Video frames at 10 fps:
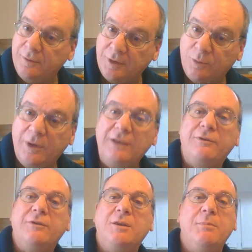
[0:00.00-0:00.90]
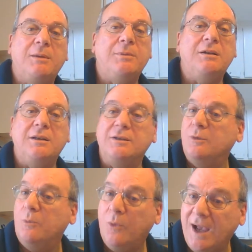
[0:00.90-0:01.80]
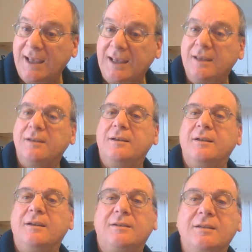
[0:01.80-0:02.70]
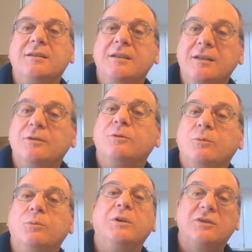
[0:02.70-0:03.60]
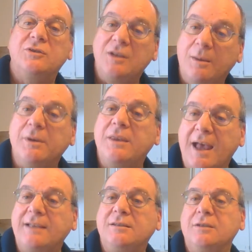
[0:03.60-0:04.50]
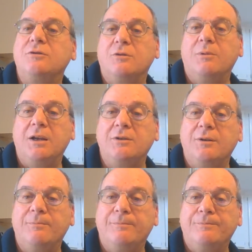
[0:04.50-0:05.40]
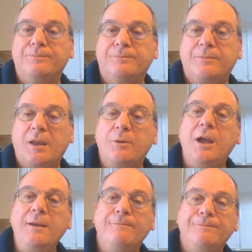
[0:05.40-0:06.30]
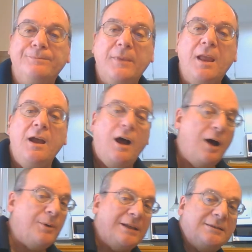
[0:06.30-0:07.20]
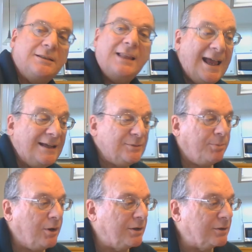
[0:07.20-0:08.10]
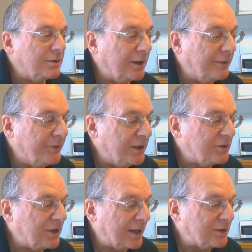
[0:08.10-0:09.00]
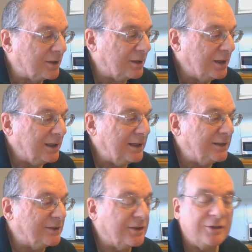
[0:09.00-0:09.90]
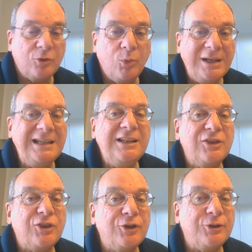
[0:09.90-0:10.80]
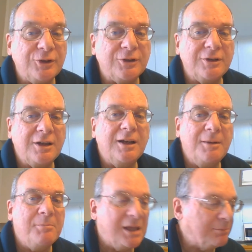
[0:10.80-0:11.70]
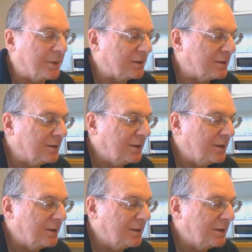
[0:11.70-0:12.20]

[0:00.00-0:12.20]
the 25th Amendment is a way to deal with some of that situation. Okay? All right. The last part of this section is the 23rd Amendment.